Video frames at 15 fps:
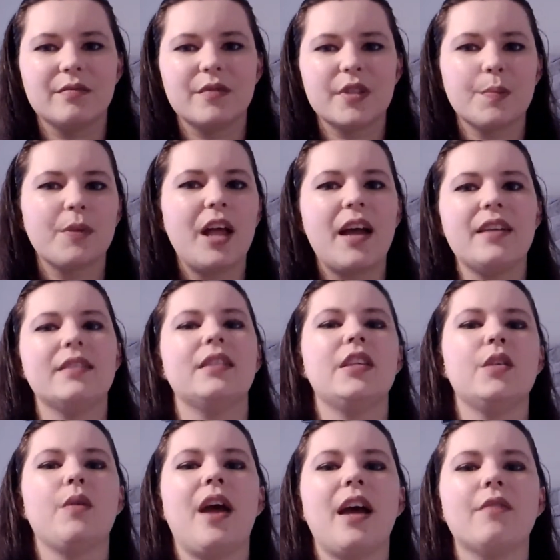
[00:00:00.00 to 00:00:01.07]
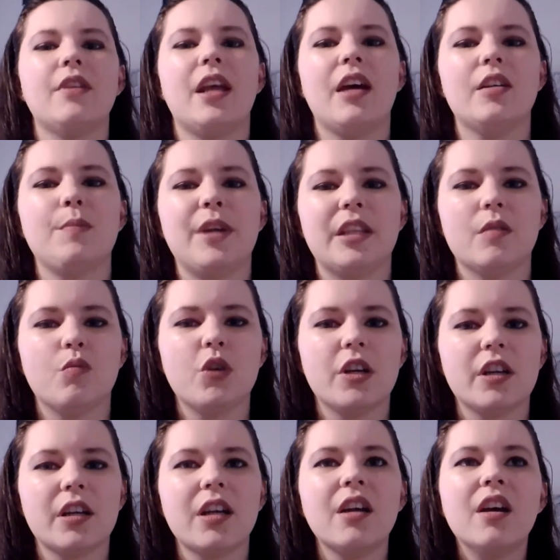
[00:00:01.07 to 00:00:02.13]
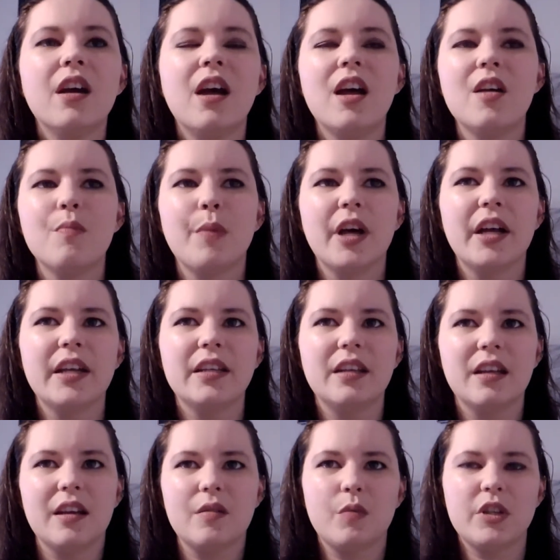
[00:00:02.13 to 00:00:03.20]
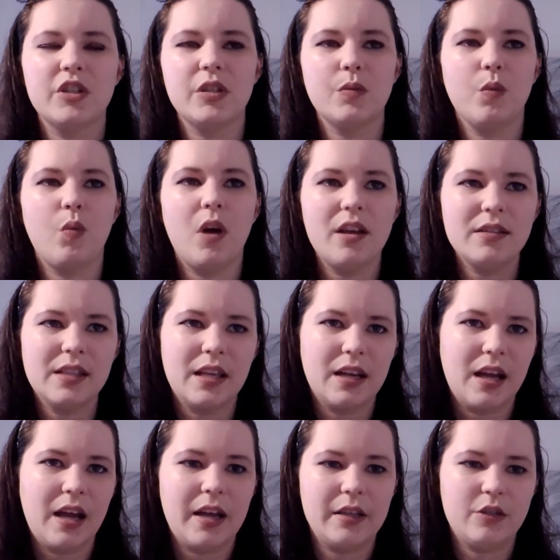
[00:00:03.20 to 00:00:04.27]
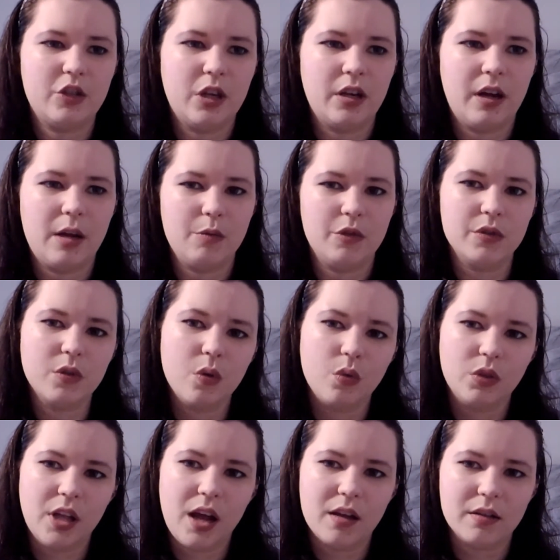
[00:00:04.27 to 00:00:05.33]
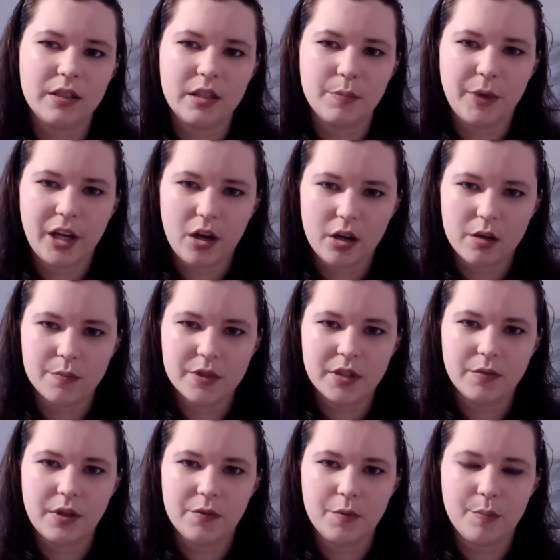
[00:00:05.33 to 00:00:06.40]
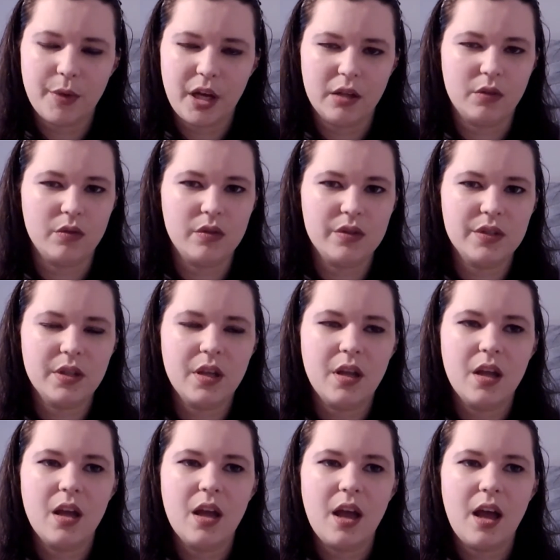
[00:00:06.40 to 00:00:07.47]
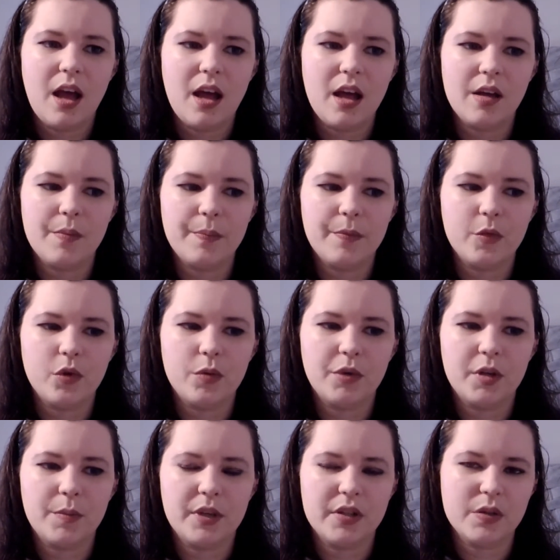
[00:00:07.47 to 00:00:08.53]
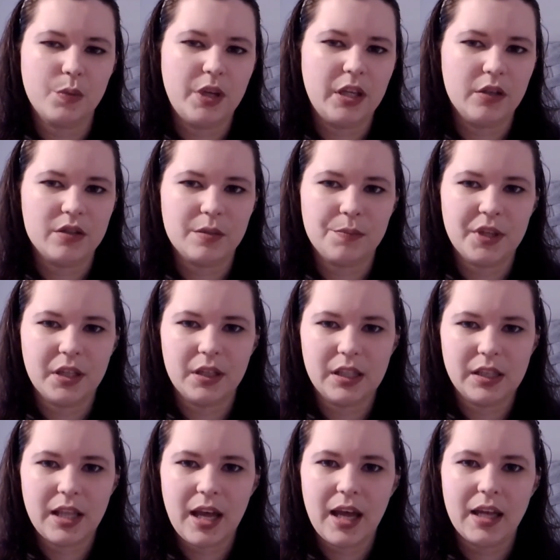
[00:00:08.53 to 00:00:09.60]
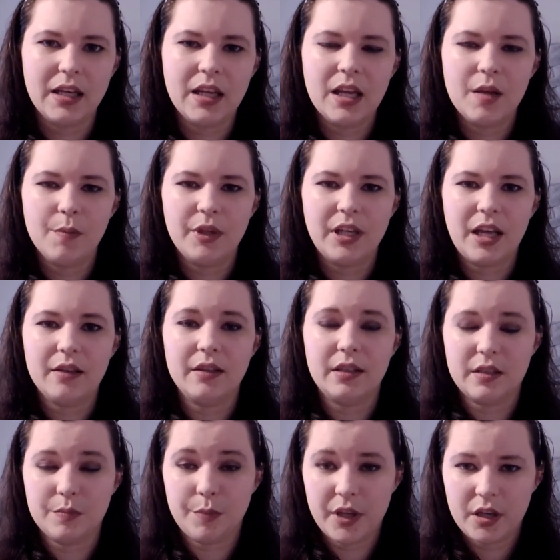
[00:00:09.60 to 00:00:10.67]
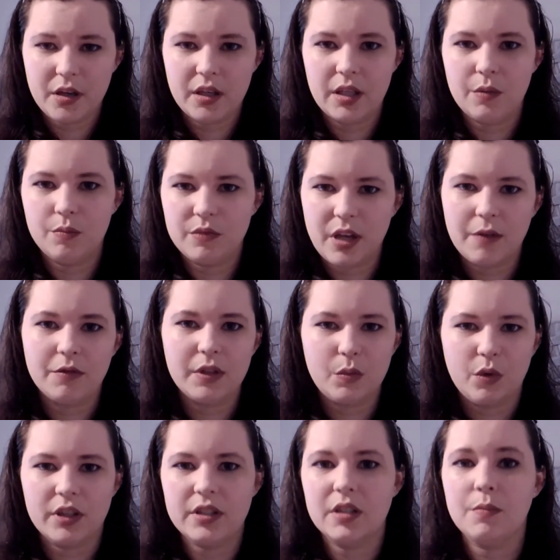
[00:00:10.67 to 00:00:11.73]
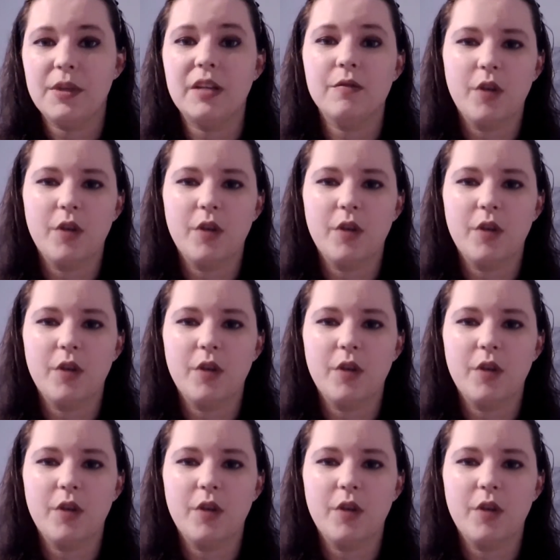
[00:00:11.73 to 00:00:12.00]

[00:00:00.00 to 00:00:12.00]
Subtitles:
supplies that you have and how to make them work. But when she was at a high chair, I would just hold Lachlan in my arms and give him bottles, or put him in a swing or something like that. But now that he's bigger, he definitely wants to be